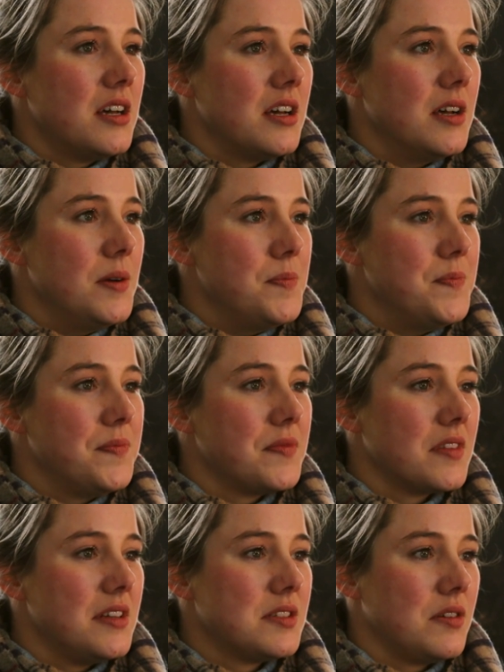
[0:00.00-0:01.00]
um,
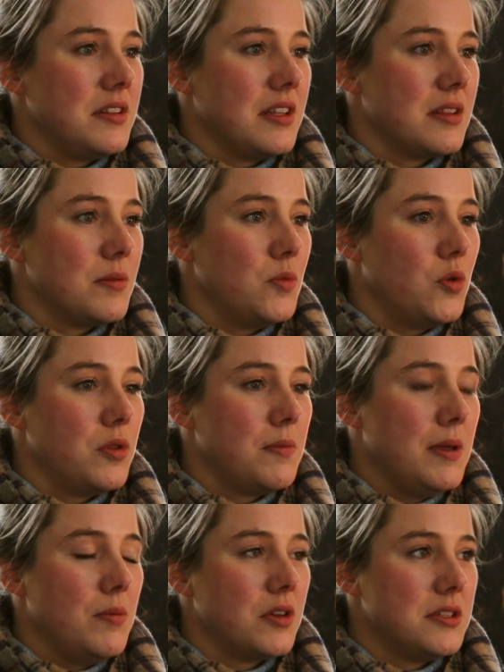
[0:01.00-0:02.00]
so I think the more that
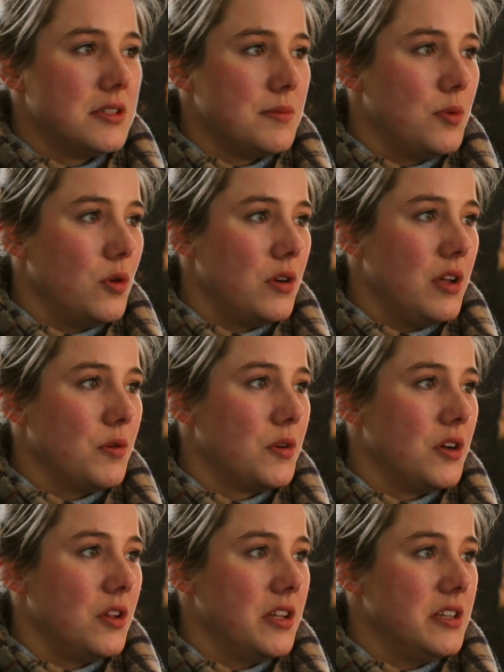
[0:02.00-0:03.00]
people can support
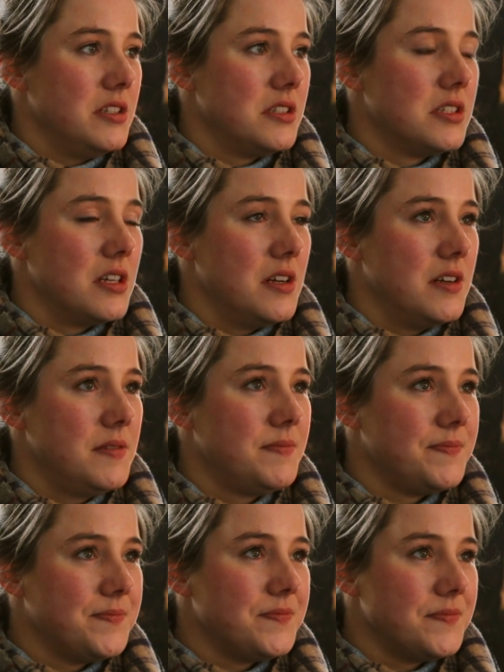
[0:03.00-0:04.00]
local and uh,
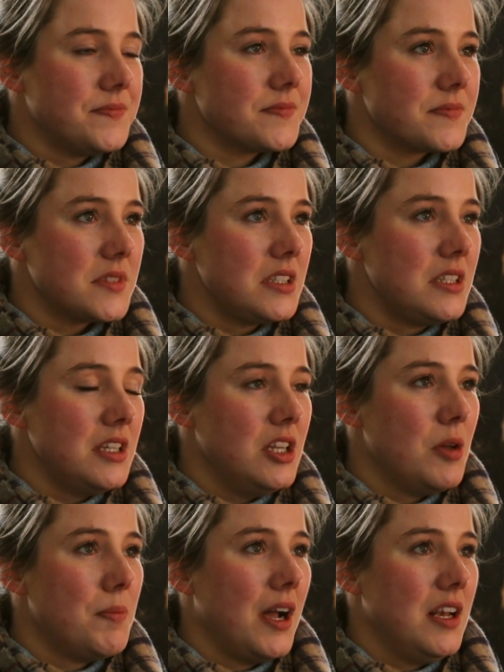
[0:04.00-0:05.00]
you
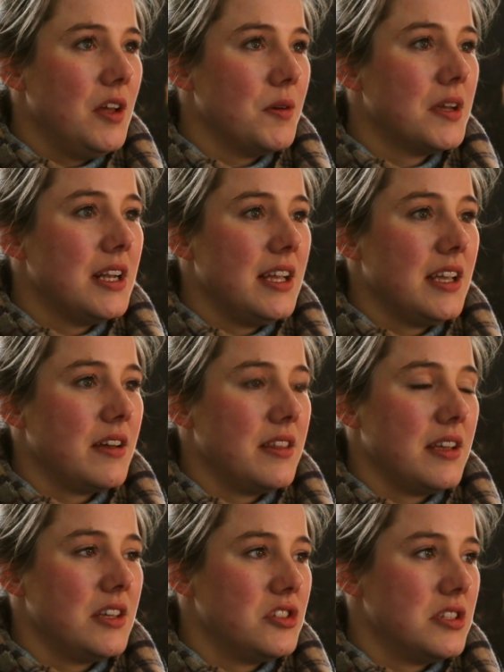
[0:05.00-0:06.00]
know buy locally I
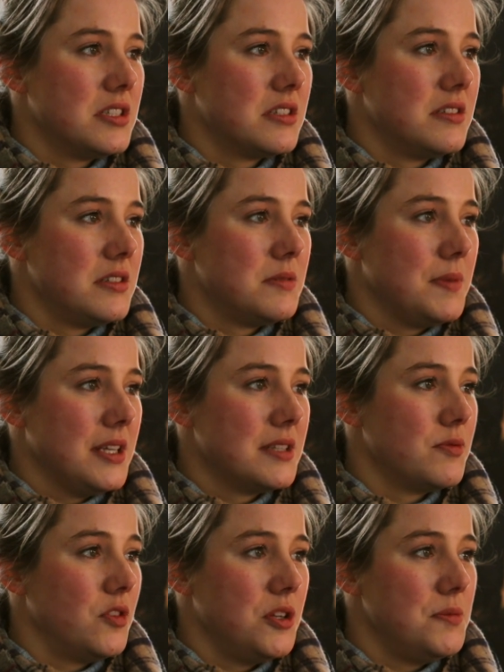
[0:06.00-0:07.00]
think it just speaks
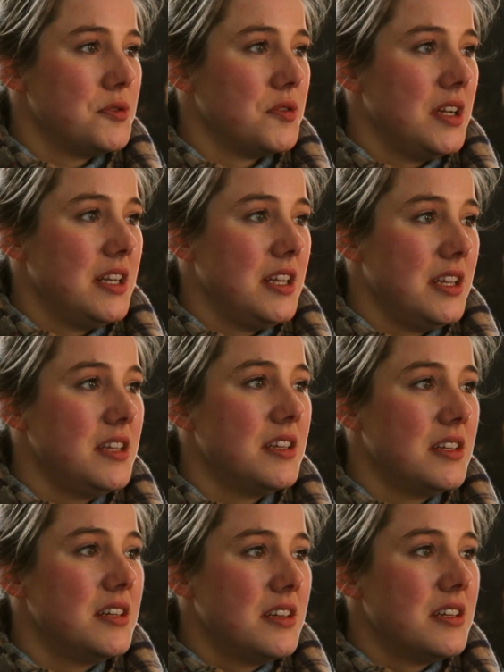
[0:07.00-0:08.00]
volumes really
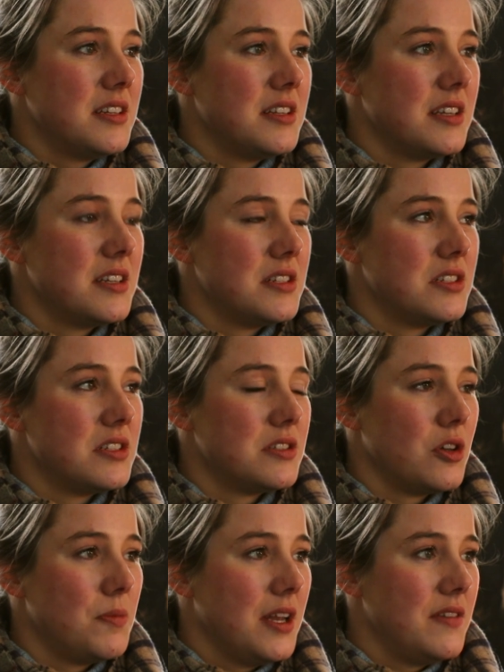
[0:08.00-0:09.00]
I think it's just
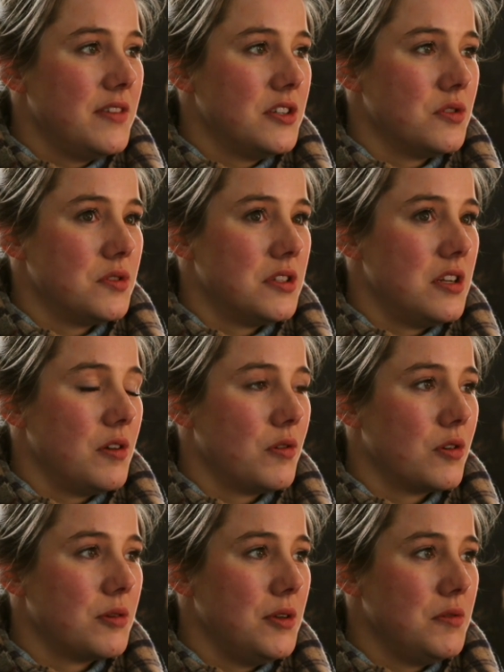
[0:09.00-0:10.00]
so beneficial to the
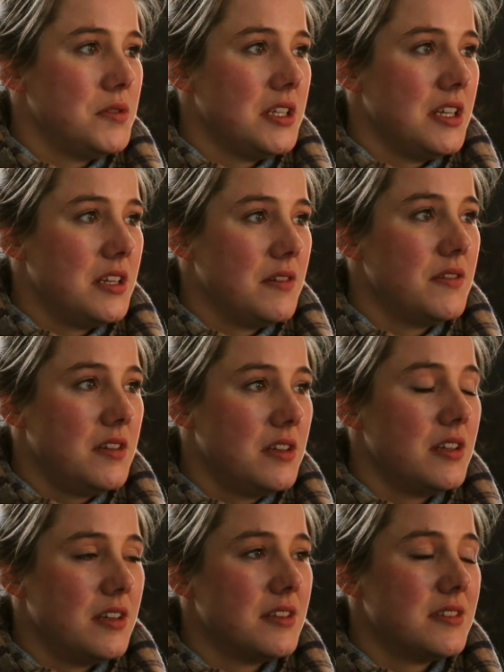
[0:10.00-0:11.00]
local community and
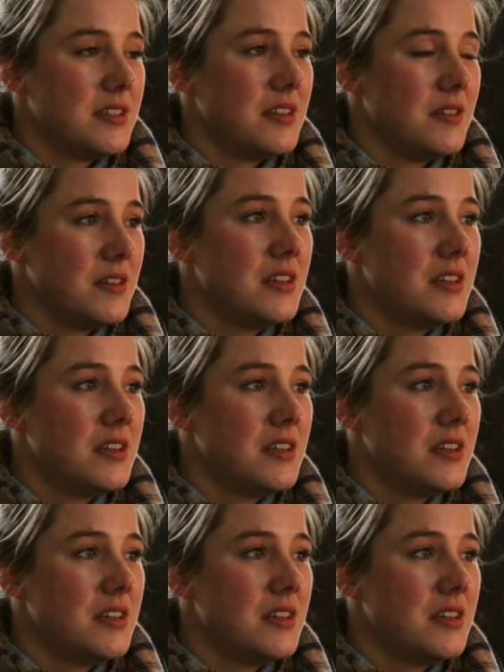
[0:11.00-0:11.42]
yeah, yeah. so